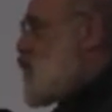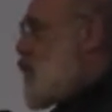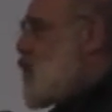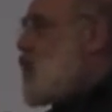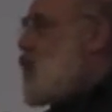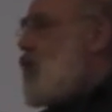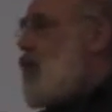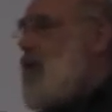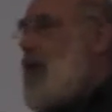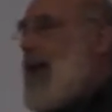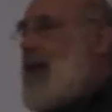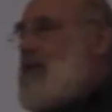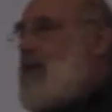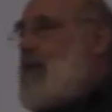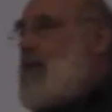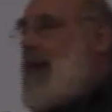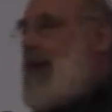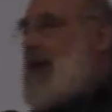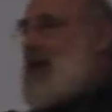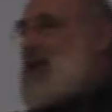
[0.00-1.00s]
true you
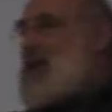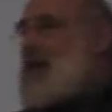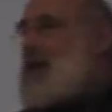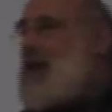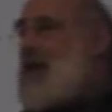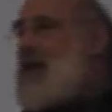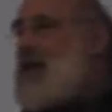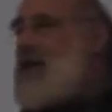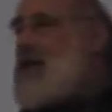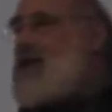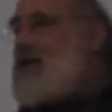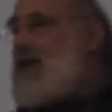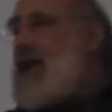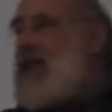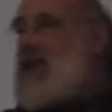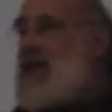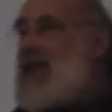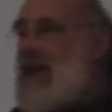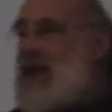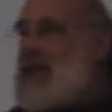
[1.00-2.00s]
have a Palestinian state